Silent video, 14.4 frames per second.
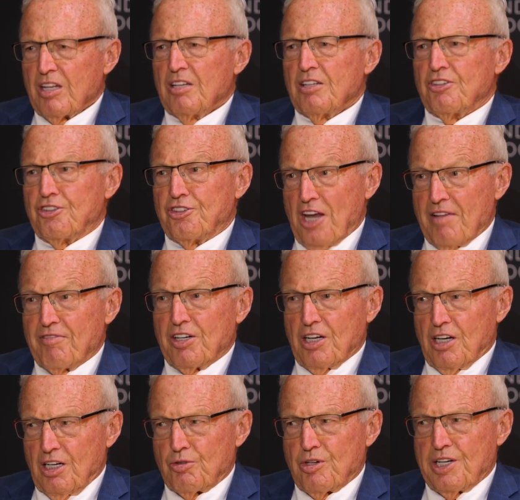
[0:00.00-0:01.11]

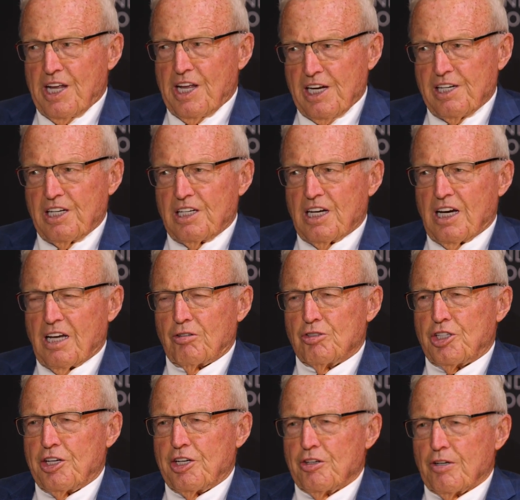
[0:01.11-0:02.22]
$780
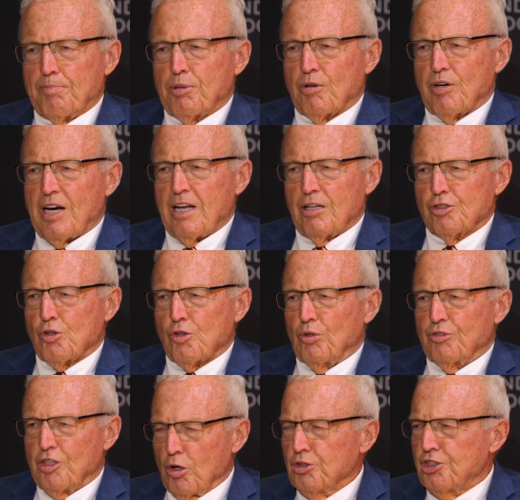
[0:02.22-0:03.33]
a year per
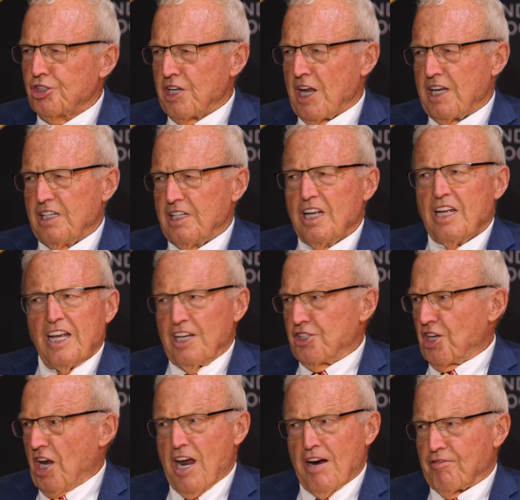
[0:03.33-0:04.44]
household. No state has
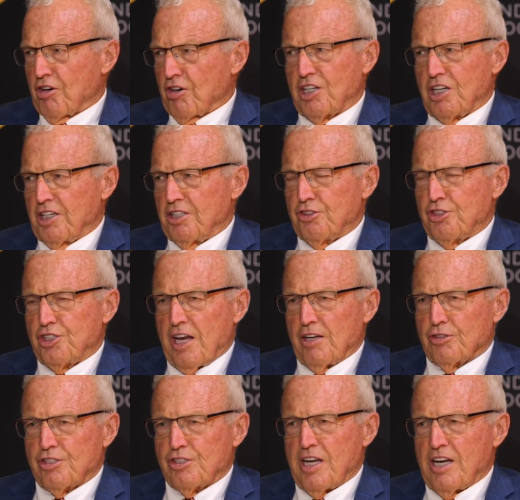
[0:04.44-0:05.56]
ever cut its
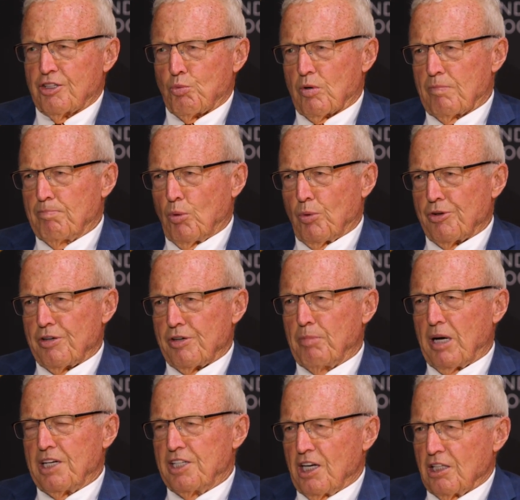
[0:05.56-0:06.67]
sales tax. We're bordered
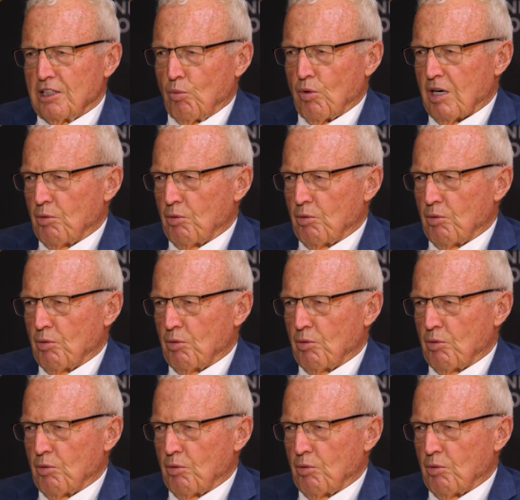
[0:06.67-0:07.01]
by Delaware,